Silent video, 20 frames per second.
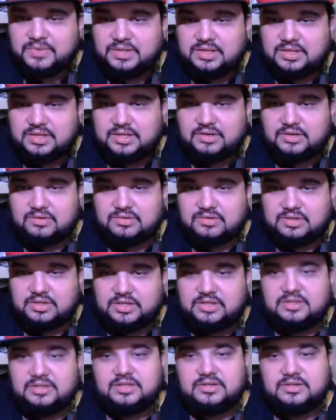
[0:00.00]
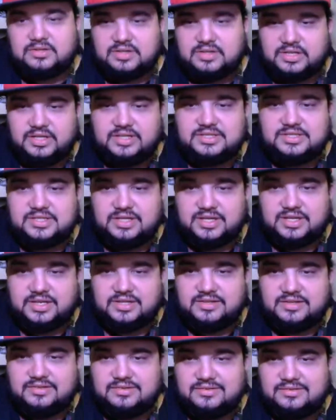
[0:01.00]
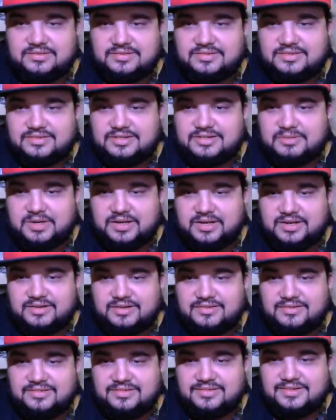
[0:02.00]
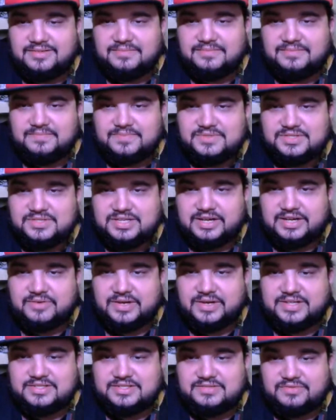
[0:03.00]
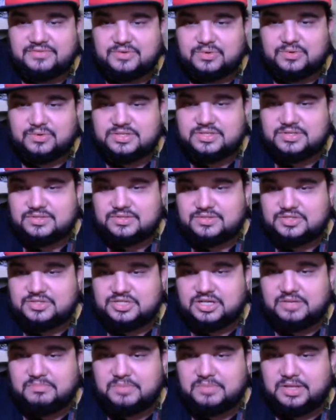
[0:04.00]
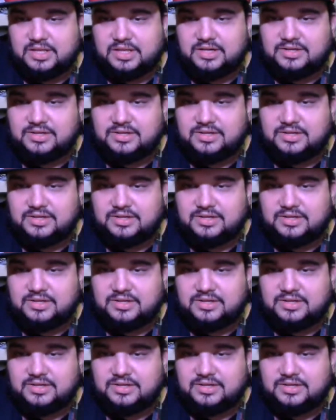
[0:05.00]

Little Cle Little Kleenex again. Come on now. Tech Rants, of course. John Miller.